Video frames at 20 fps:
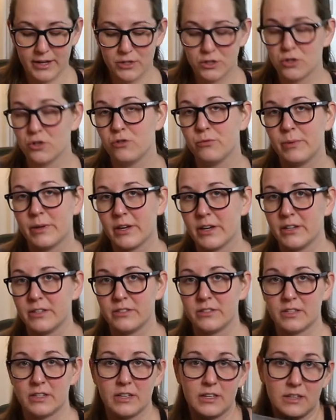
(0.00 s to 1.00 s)
and two
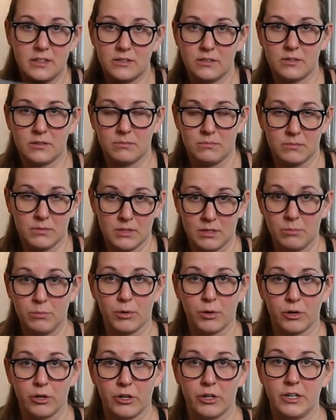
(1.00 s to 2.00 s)
because it is
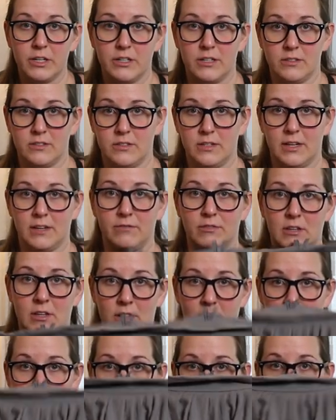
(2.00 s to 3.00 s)
simpler. It doesn't have
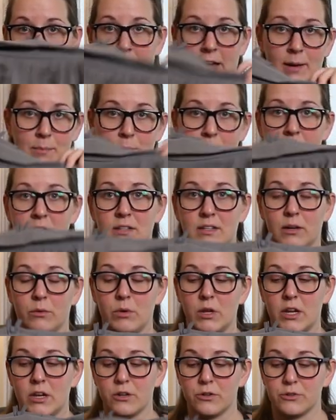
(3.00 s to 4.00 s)
anything happening down
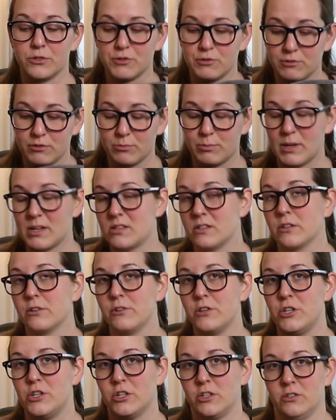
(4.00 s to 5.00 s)
here, so it was
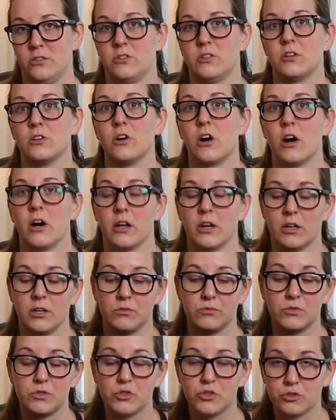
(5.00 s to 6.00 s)
basically just a lot
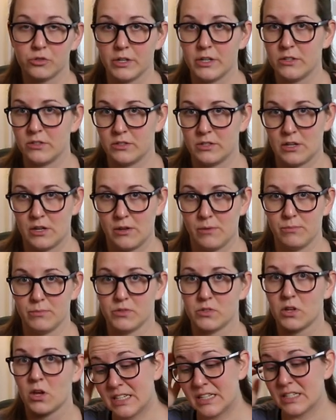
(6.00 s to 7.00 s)
of straight
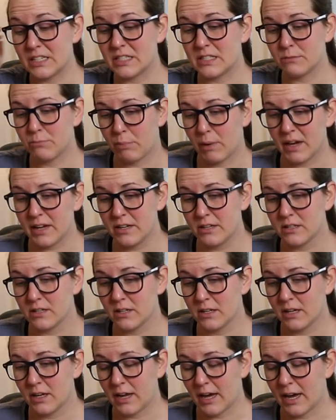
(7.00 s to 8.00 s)
seams. Despite
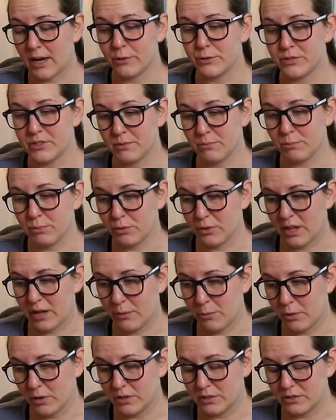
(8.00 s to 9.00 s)
how simple that
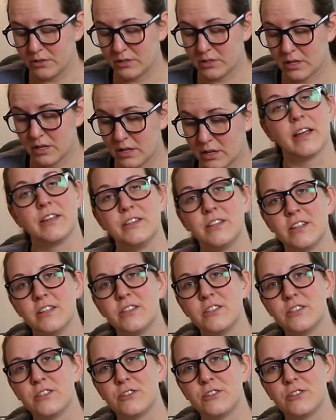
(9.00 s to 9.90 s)
was, I did